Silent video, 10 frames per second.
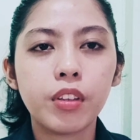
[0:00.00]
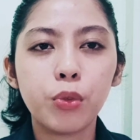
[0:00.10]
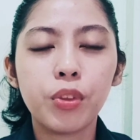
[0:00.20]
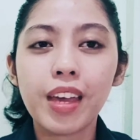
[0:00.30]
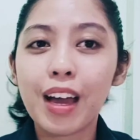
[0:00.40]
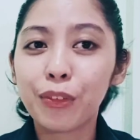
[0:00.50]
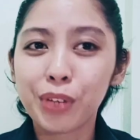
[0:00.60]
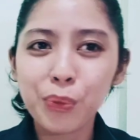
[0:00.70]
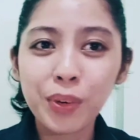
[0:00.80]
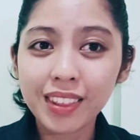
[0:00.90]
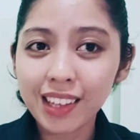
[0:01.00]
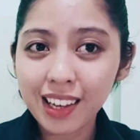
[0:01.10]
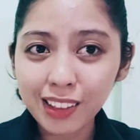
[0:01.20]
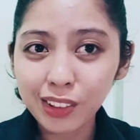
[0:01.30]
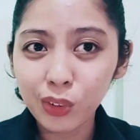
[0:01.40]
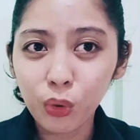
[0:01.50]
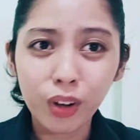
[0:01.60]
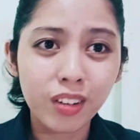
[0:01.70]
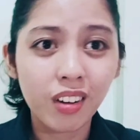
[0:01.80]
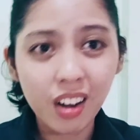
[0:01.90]
do they agree with it
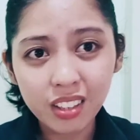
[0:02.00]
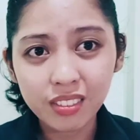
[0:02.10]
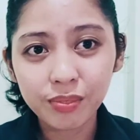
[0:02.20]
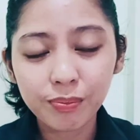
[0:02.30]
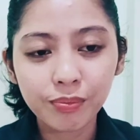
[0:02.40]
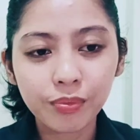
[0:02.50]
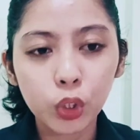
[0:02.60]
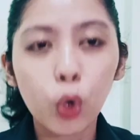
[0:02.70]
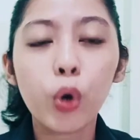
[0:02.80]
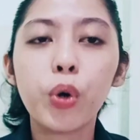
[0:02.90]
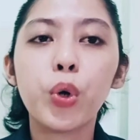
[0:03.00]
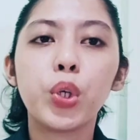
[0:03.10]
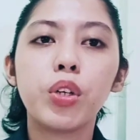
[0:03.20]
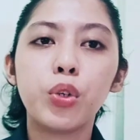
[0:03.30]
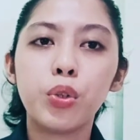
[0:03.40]
or not, or